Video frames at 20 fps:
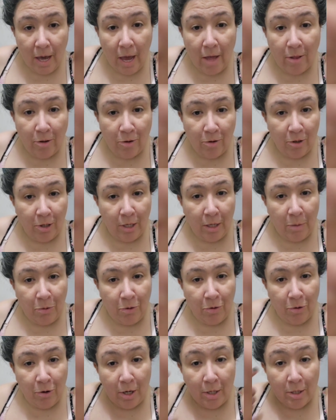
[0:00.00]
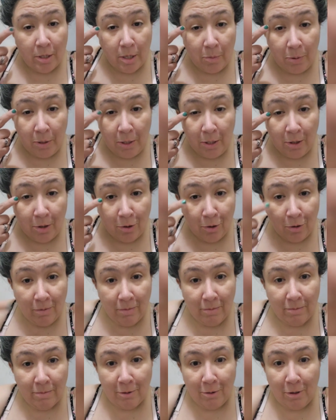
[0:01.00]
and you keep your eyes up
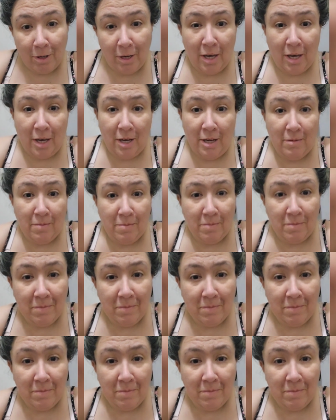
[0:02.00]
here, okay?